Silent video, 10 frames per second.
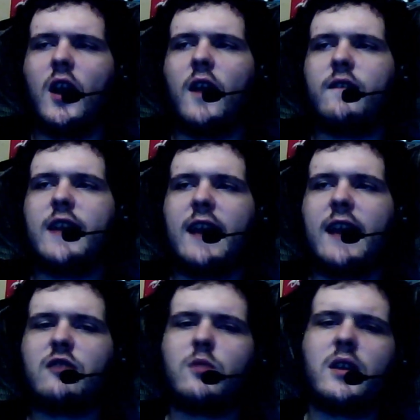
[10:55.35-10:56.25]
The
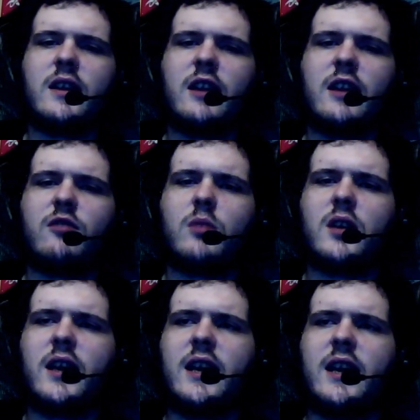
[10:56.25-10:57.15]
next one in this one
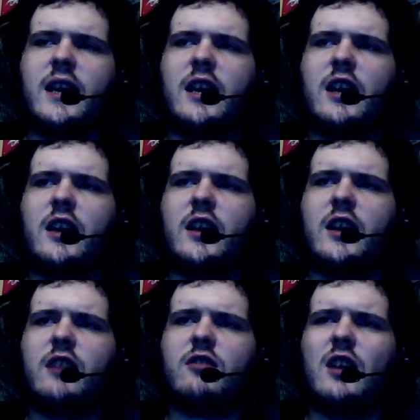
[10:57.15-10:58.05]

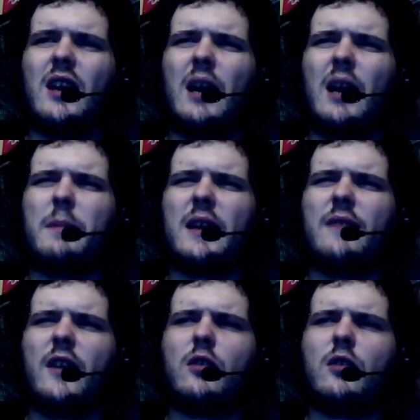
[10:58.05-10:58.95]
is, I believe
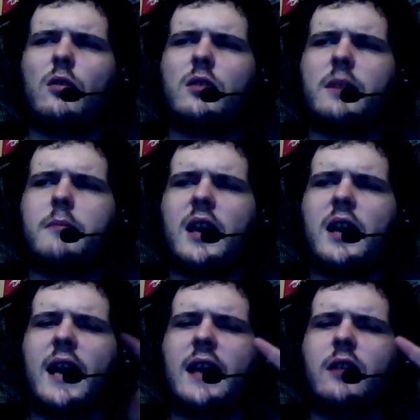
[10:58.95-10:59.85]
they called it
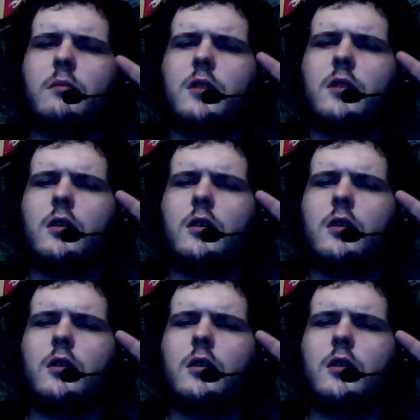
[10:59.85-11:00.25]
Millennium.